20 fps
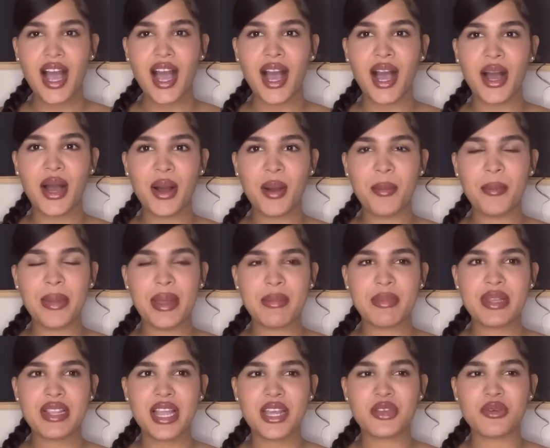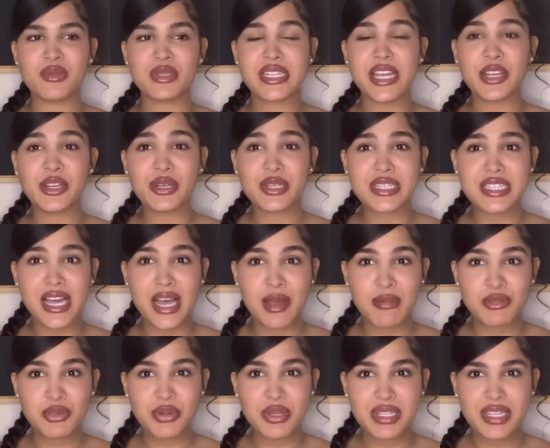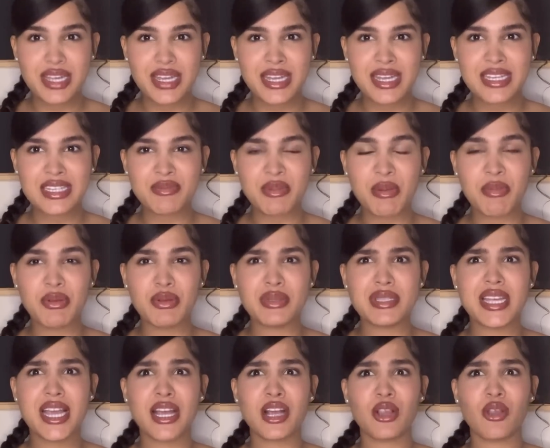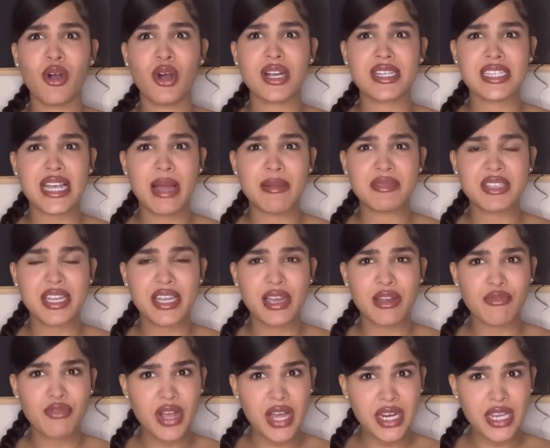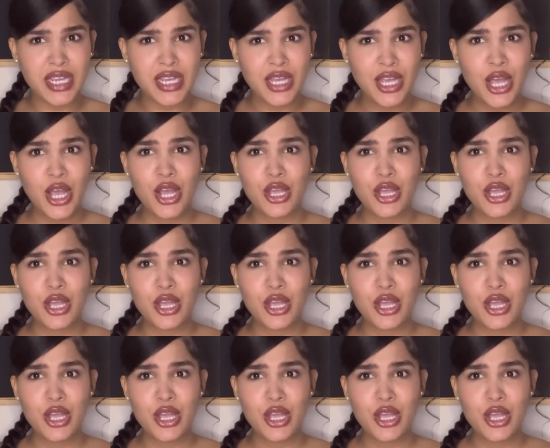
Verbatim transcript: Um, maybe like you take your times with things. Maybe you take a long time to get ready.